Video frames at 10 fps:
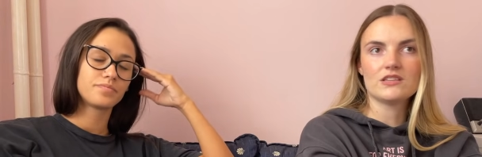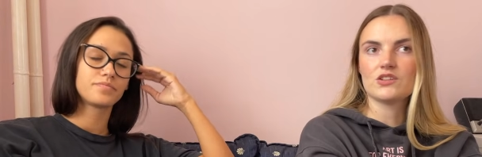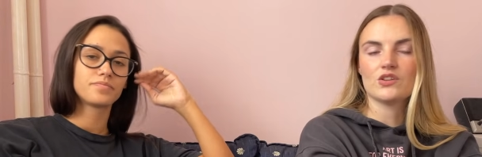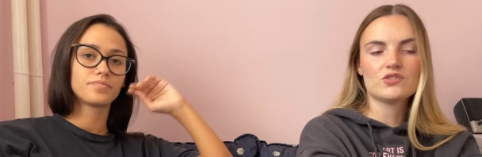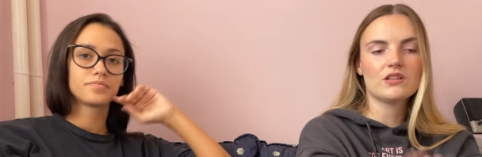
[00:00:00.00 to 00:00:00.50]

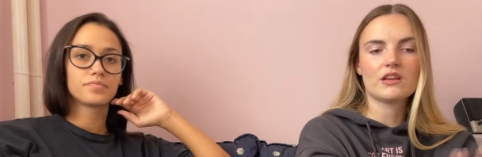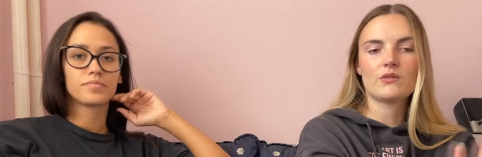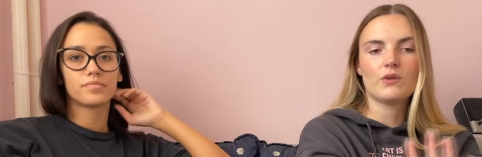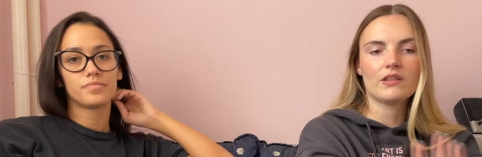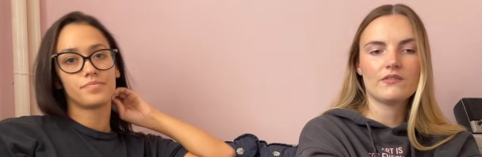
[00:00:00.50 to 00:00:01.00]
Speaker 1: is also
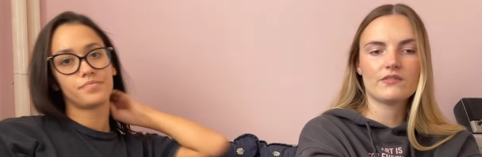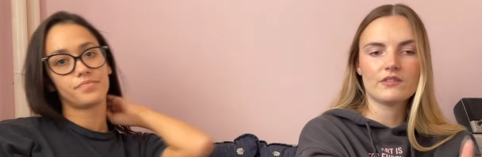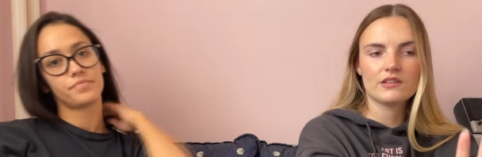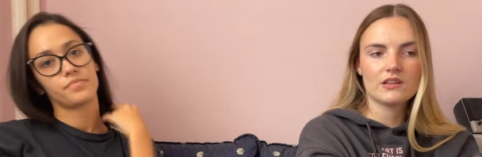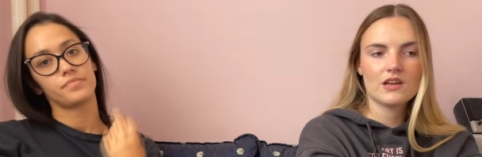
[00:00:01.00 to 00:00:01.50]
like one of
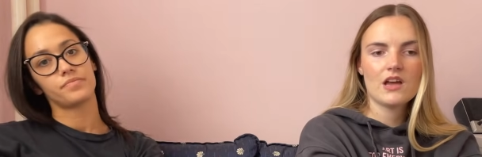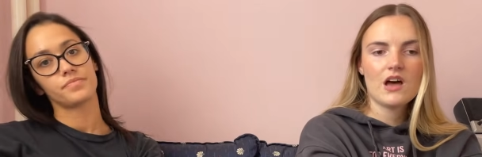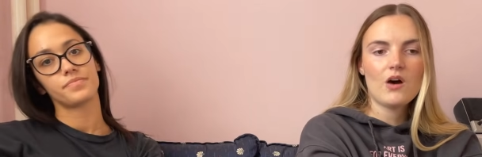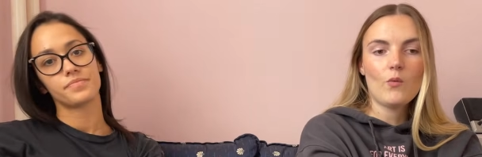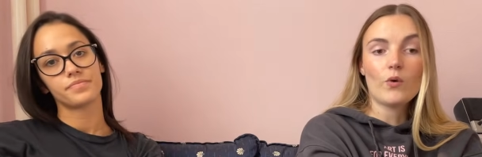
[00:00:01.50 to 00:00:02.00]

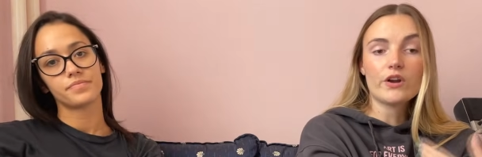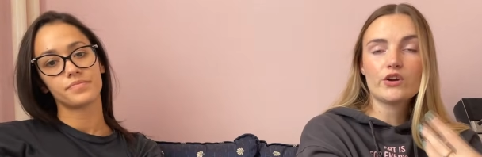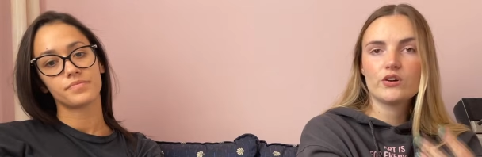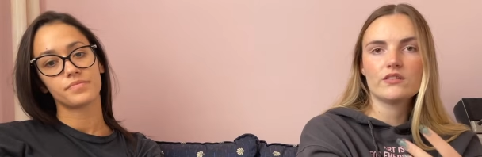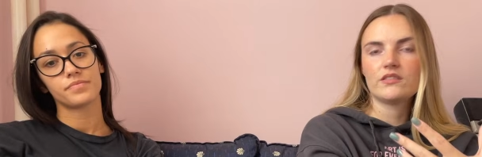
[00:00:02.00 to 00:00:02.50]
what
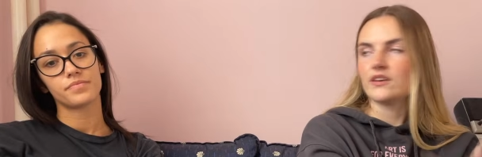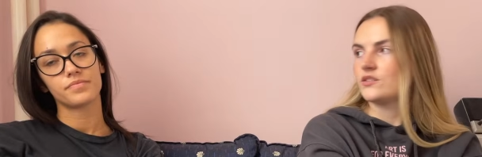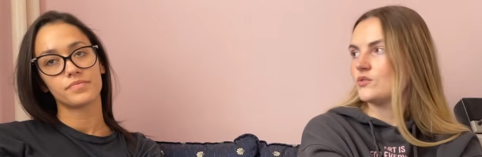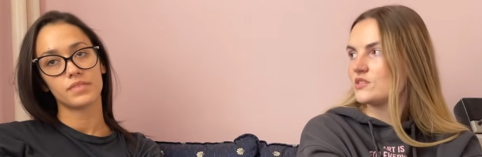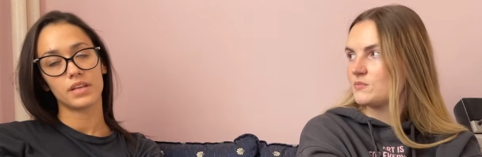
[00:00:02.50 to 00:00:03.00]
a good
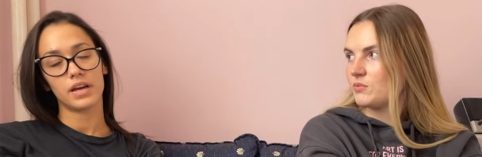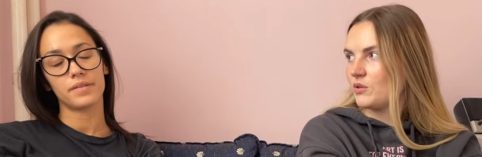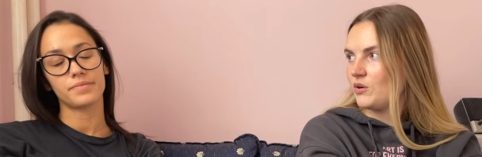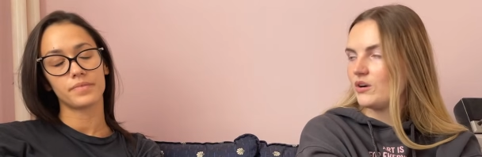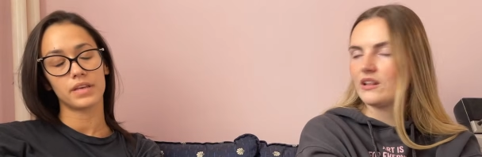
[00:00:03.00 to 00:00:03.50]
thing to
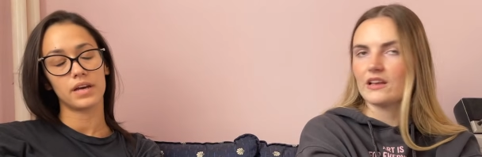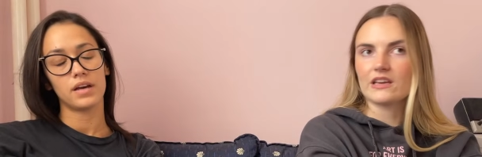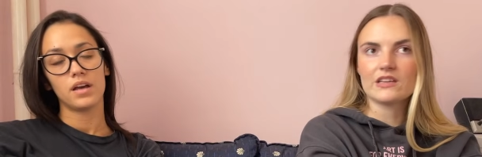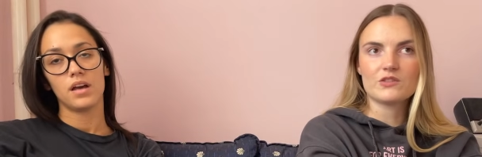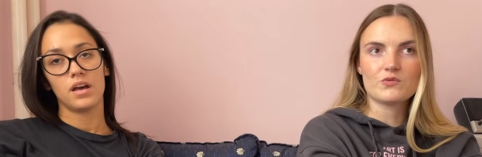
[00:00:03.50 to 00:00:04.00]
explore yeah, yeah.
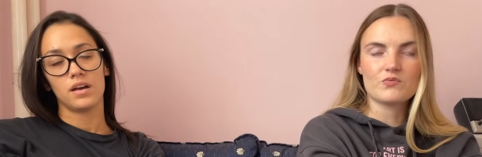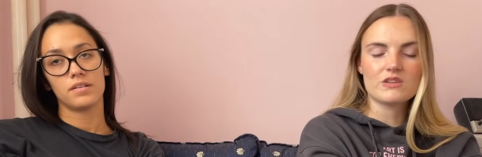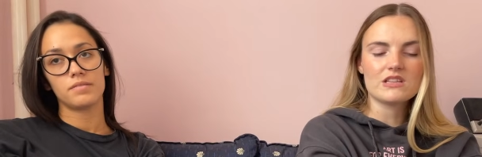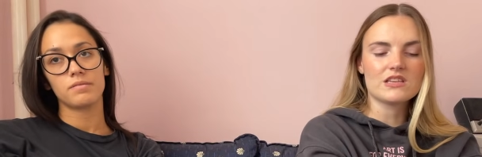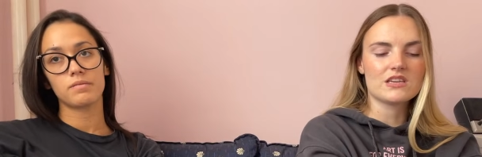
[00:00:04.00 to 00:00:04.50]
like it
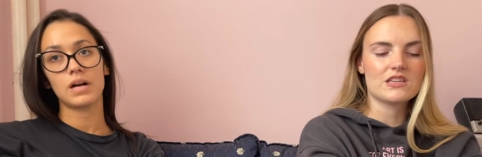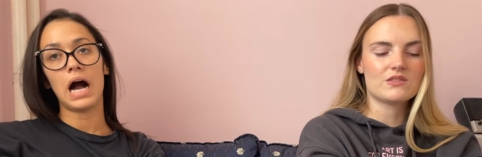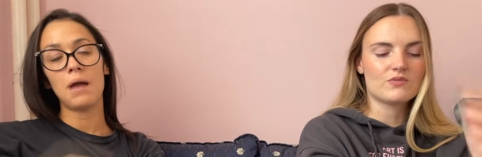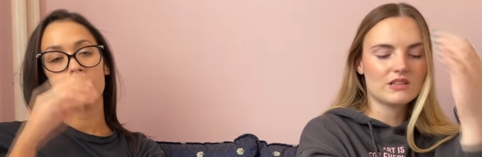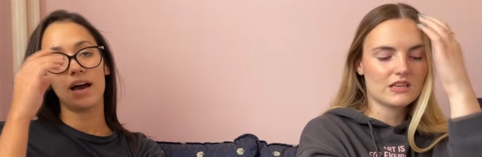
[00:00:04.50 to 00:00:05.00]
really it
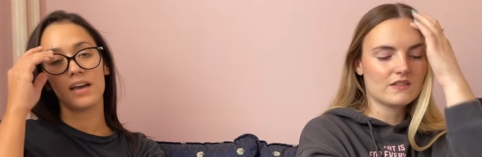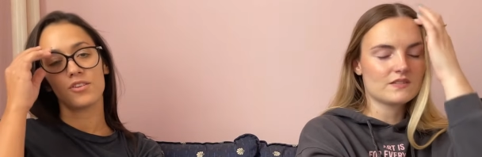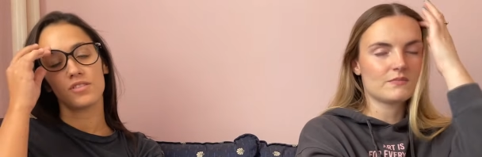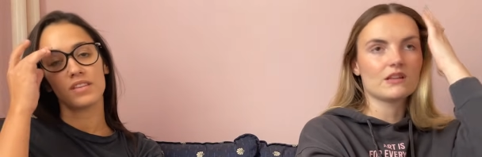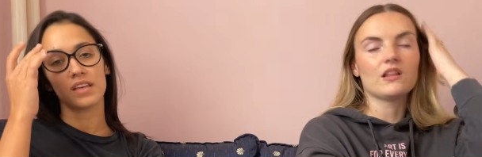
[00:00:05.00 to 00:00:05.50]
really not,
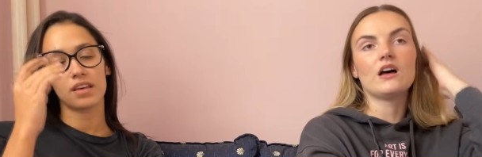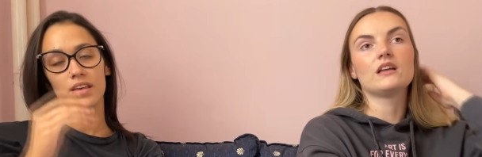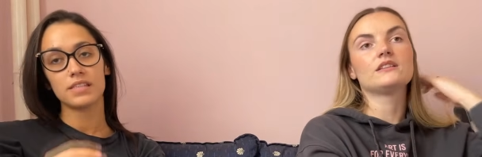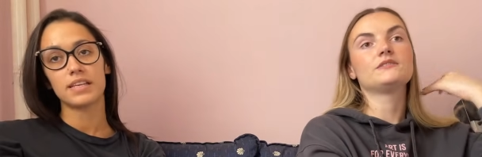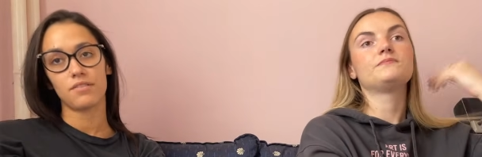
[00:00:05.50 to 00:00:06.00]
gives i don't
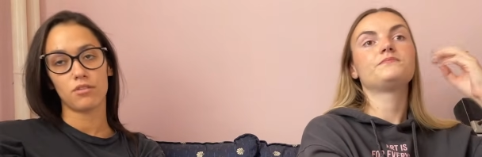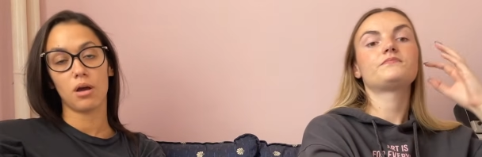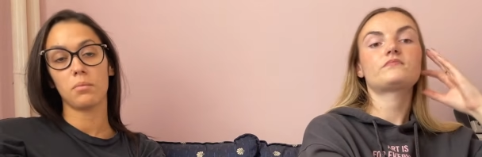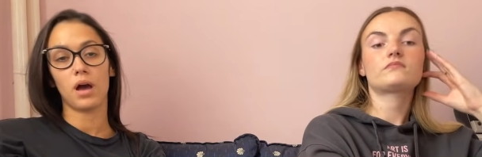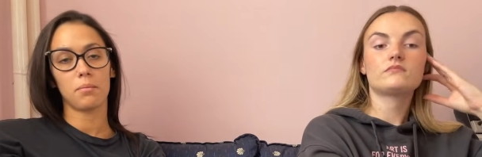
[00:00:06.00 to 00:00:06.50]
think he's
Speaker 2: ever
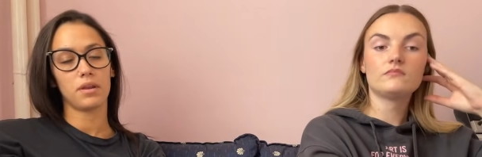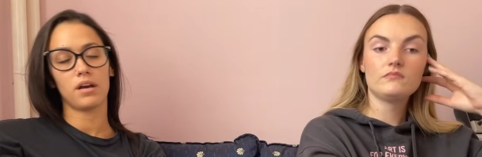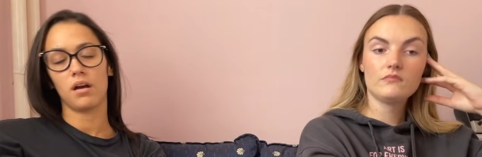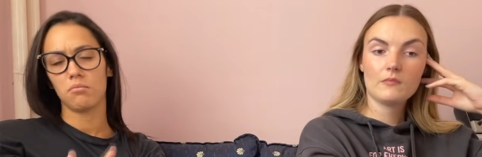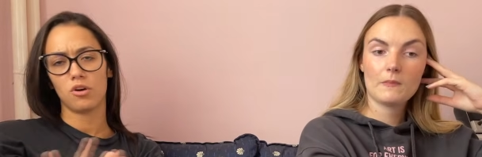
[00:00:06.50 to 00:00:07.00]
I'm, i
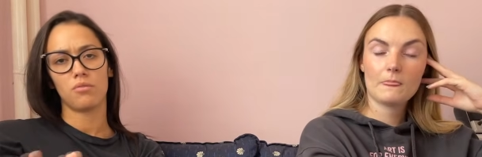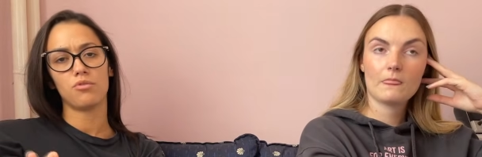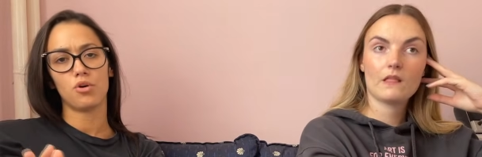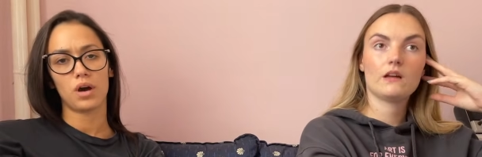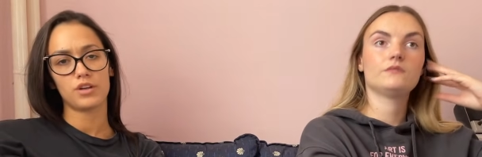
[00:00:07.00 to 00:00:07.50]
mean i'm not
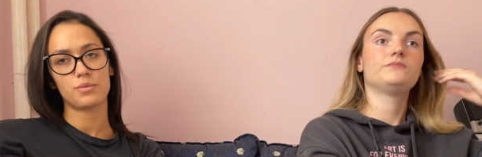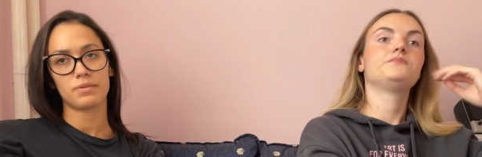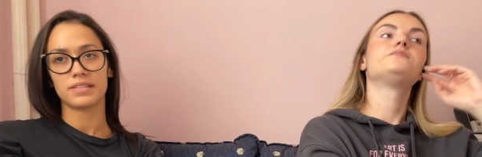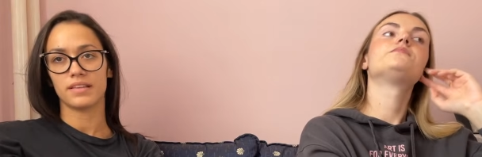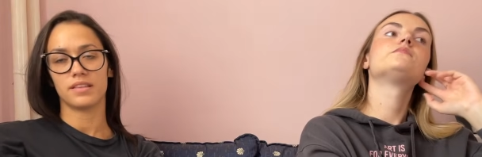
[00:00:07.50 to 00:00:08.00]
no
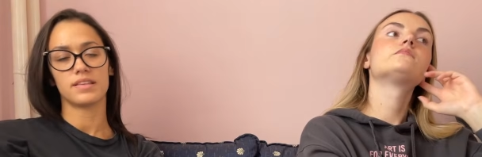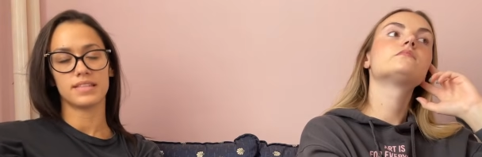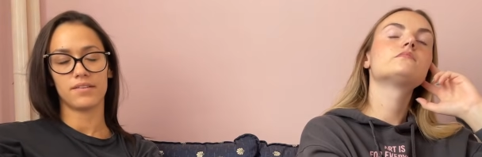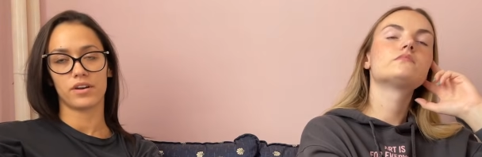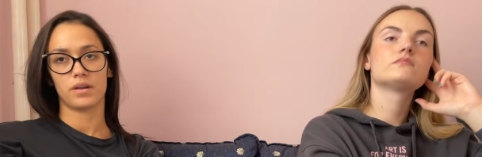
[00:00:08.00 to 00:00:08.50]
100%
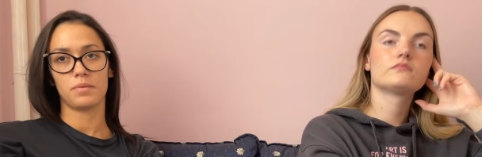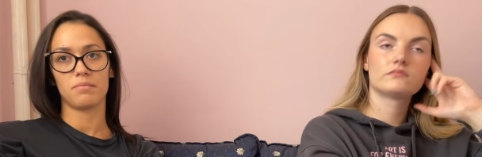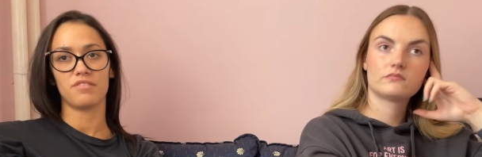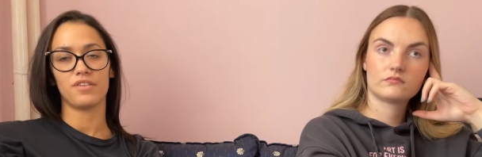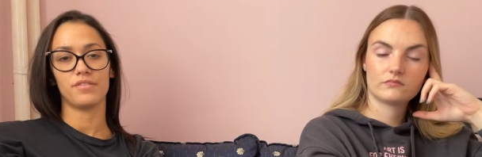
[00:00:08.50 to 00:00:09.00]
he's never gonna
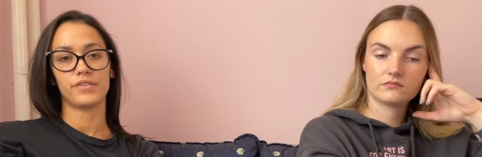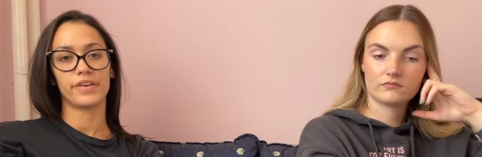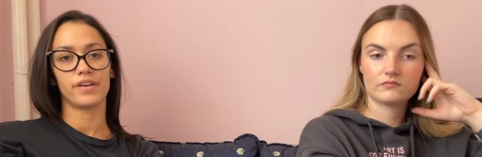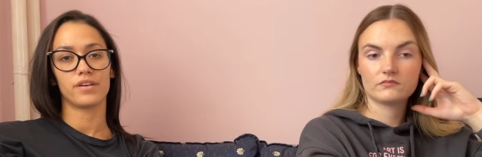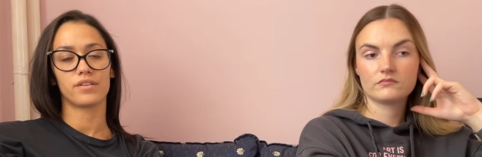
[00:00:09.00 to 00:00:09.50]
be my
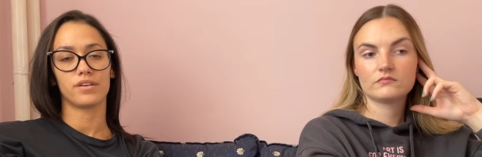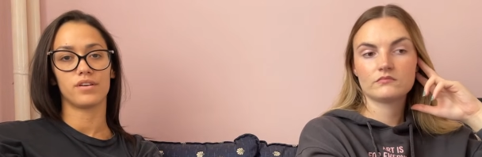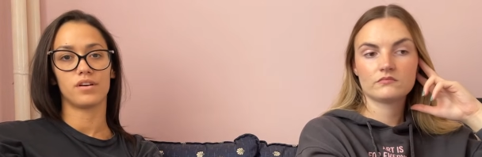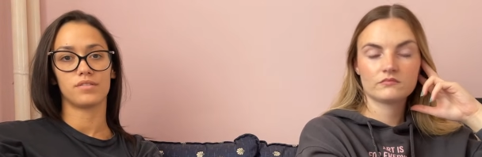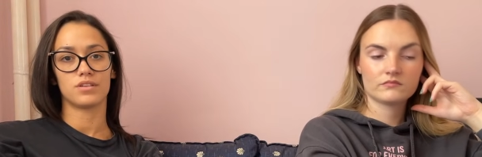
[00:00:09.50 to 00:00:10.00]
favorite character
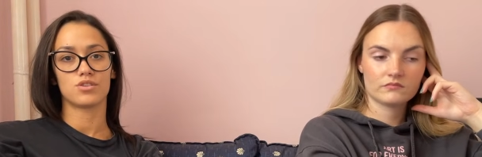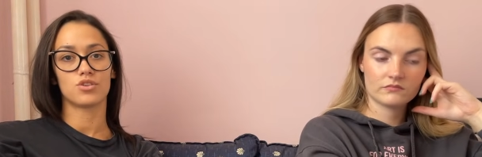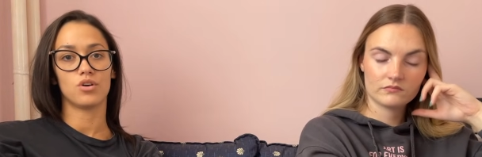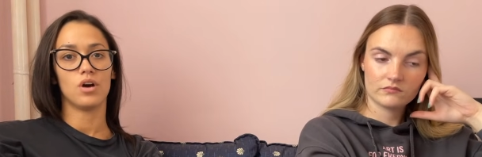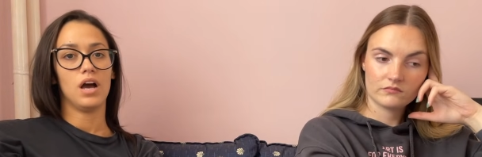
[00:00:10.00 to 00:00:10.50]
of the
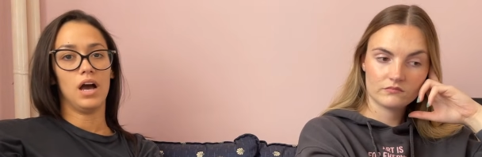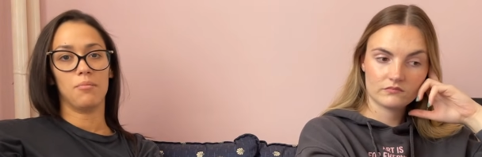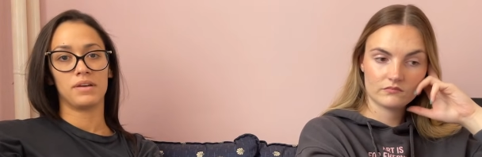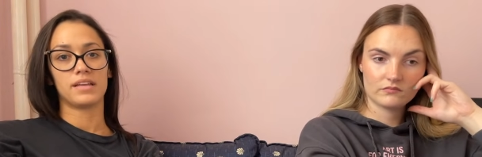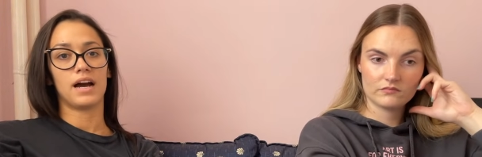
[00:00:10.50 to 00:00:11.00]
show
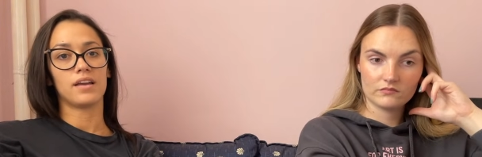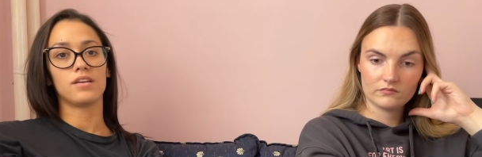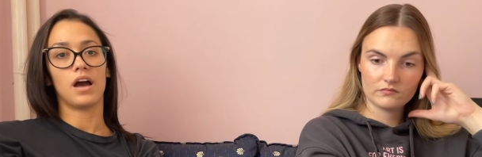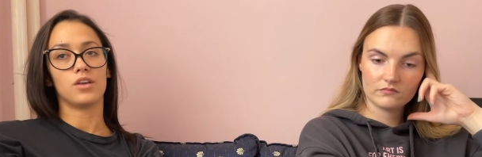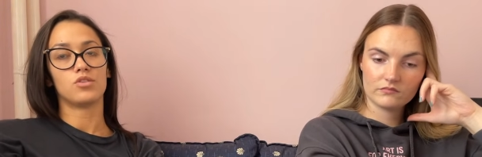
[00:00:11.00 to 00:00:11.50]
but
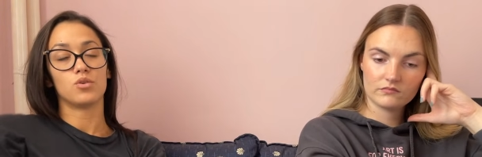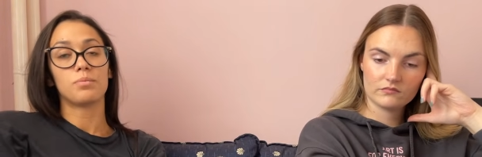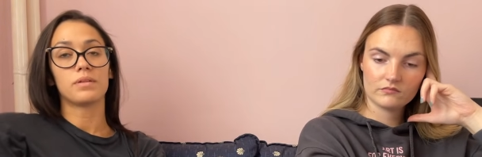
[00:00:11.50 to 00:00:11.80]
i i do